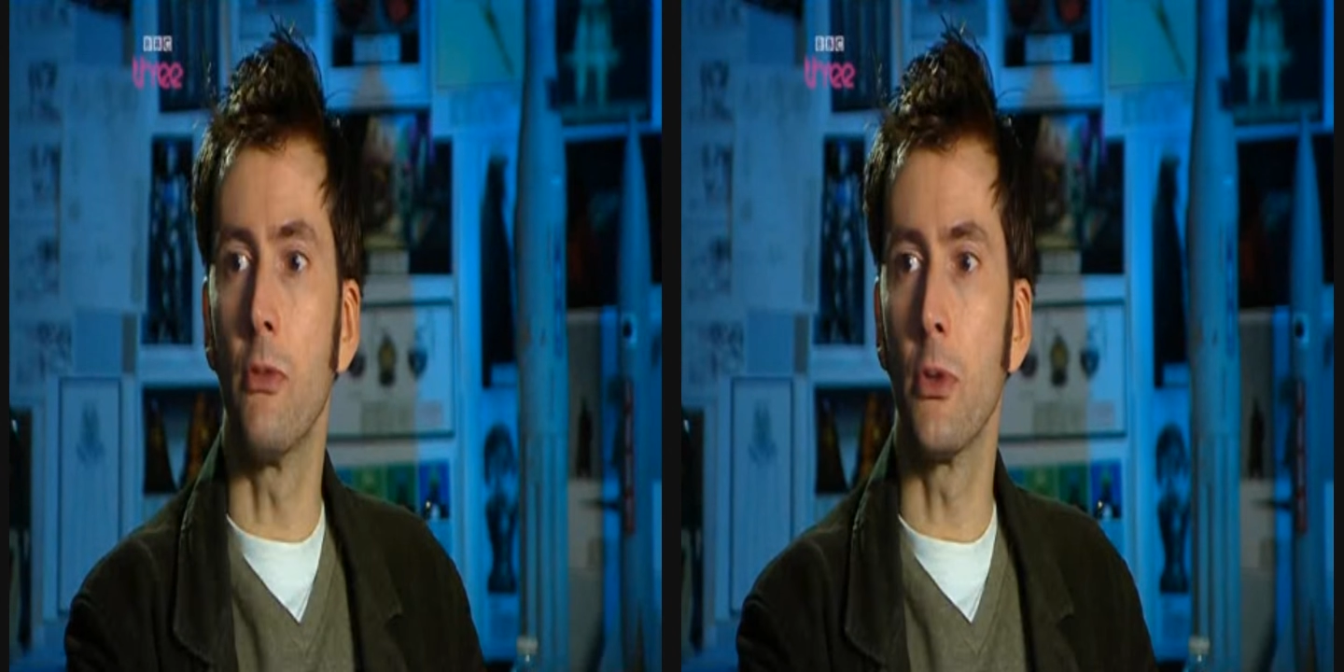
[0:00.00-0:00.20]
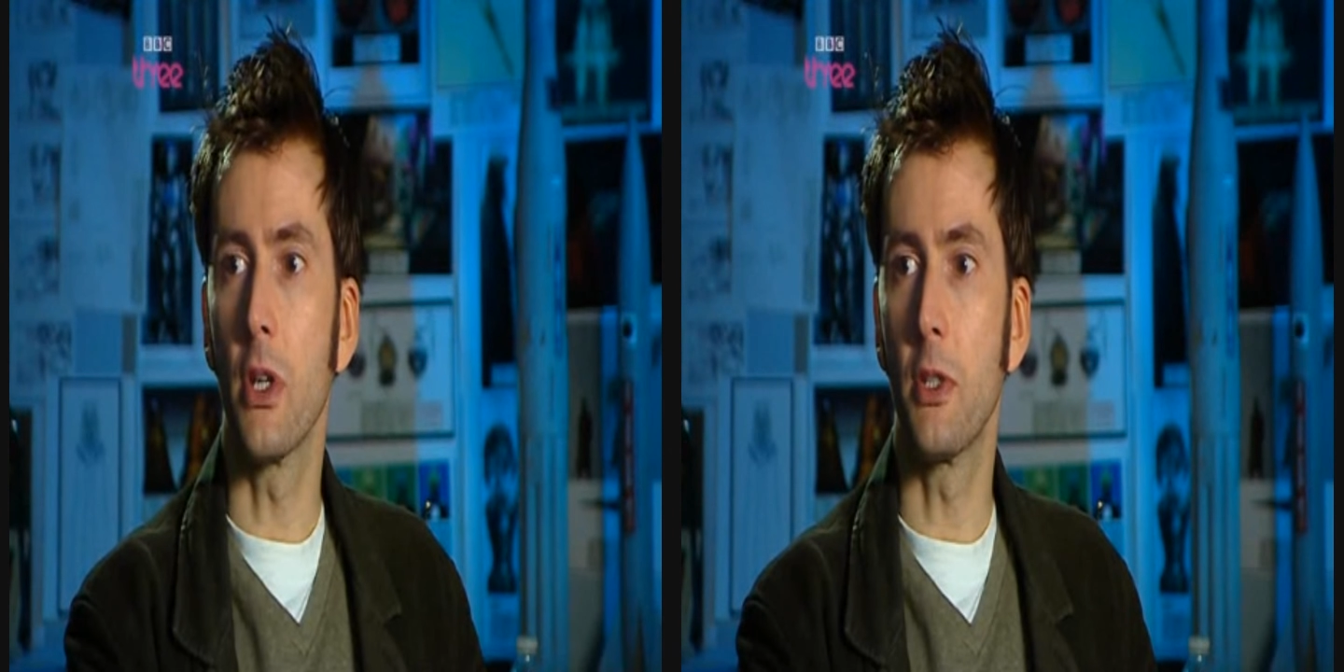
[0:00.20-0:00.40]
and
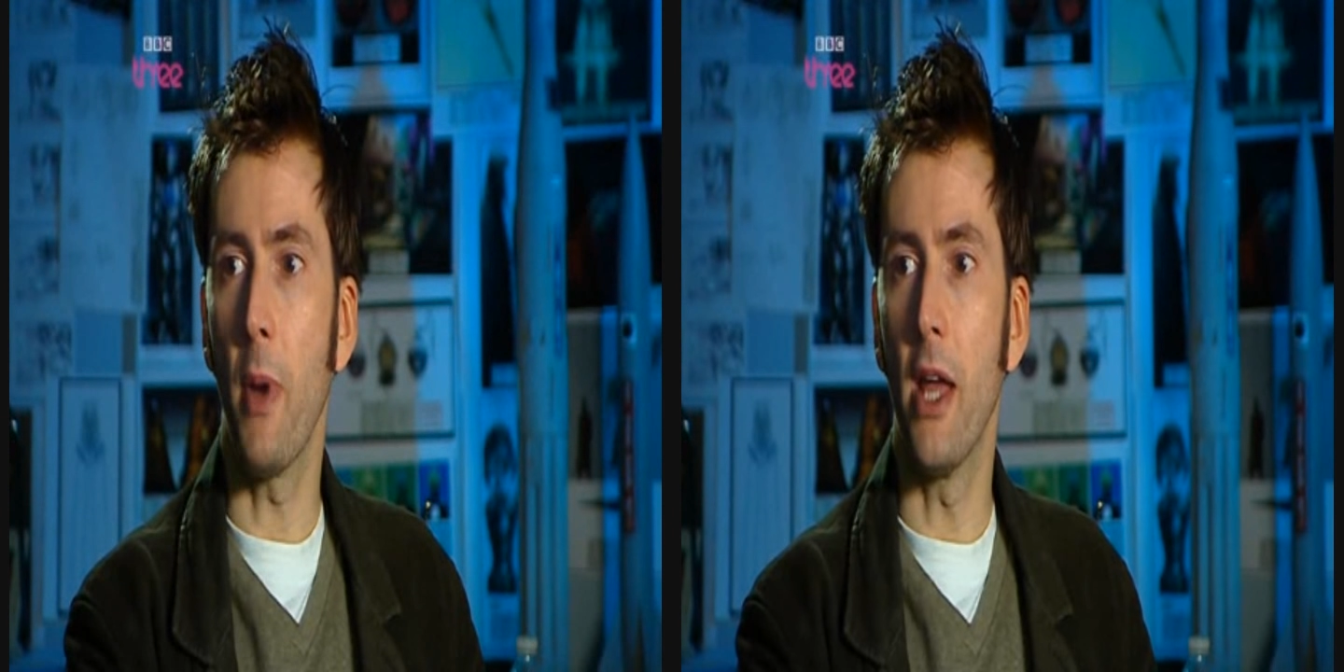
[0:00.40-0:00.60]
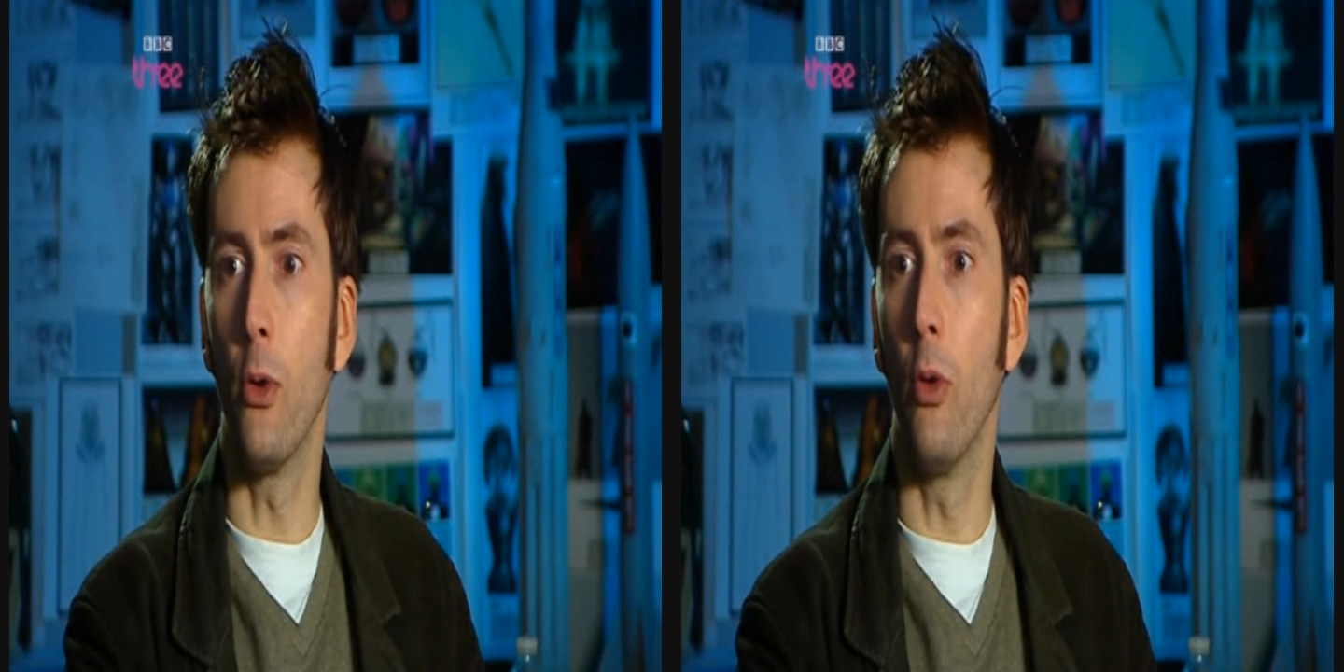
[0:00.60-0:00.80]
Rose has
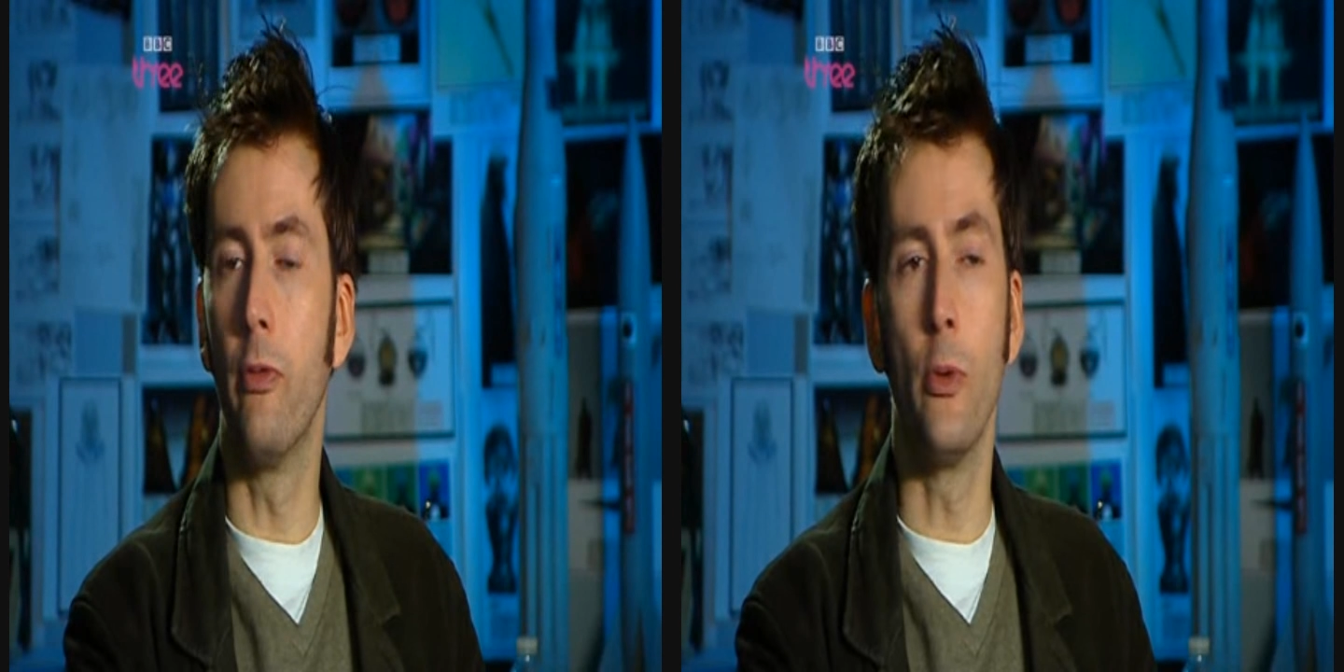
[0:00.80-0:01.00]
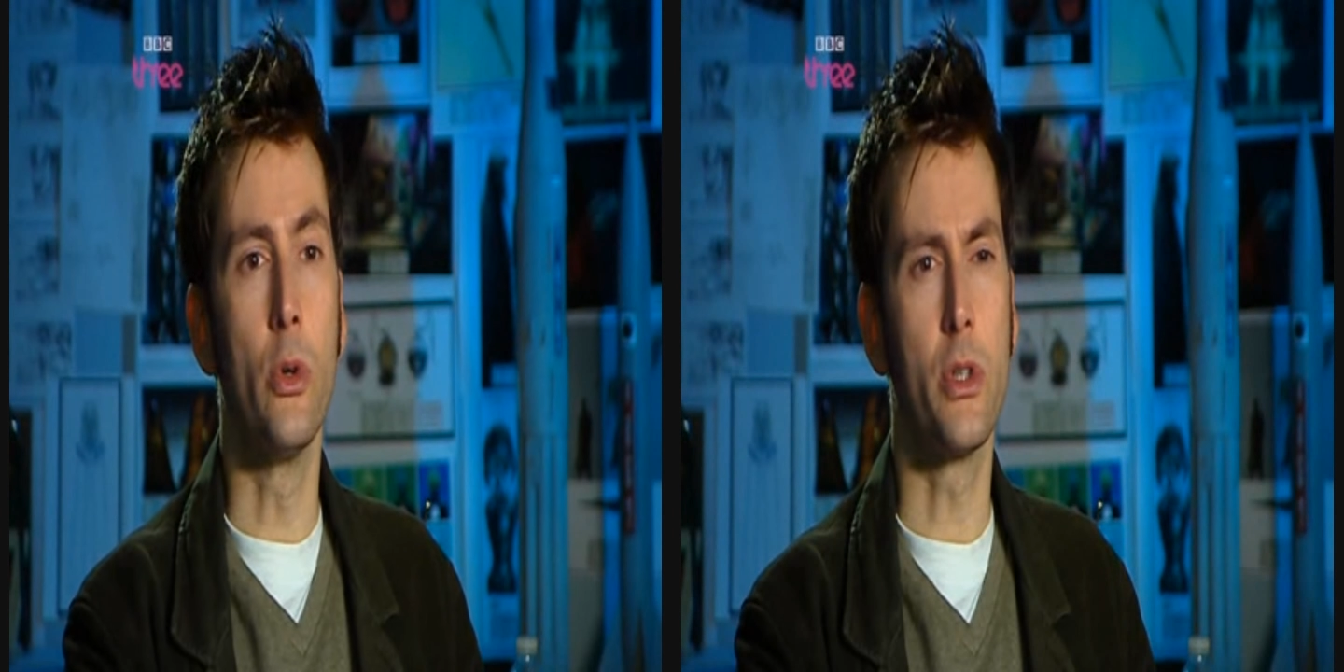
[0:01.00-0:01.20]
spanned all four